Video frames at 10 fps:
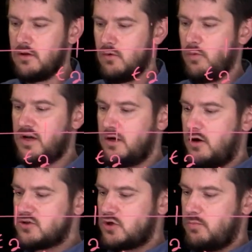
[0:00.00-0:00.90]
we can
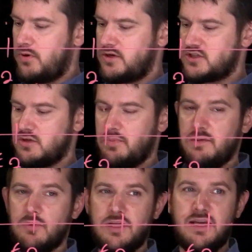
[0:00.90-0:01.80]
also punish the
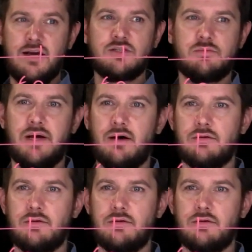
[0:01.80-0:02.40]
people he cares about.